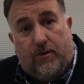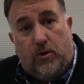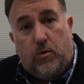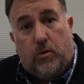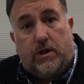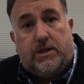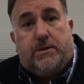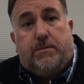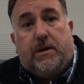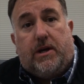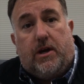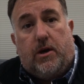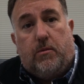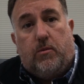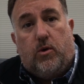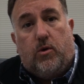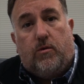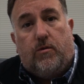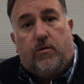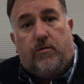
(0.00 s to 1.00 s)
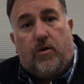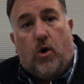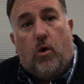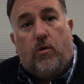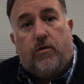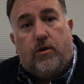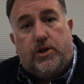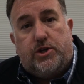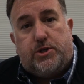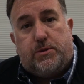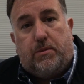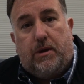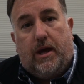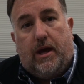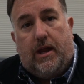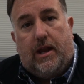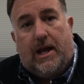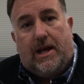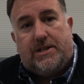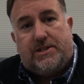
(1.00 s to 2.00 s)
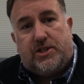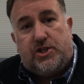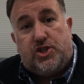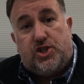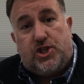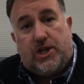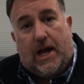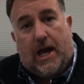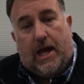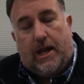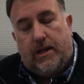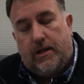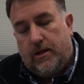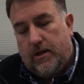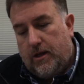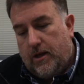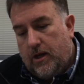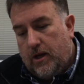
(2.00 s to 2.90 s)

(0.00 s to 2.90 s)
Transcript: you want to become over to Japan as a jet,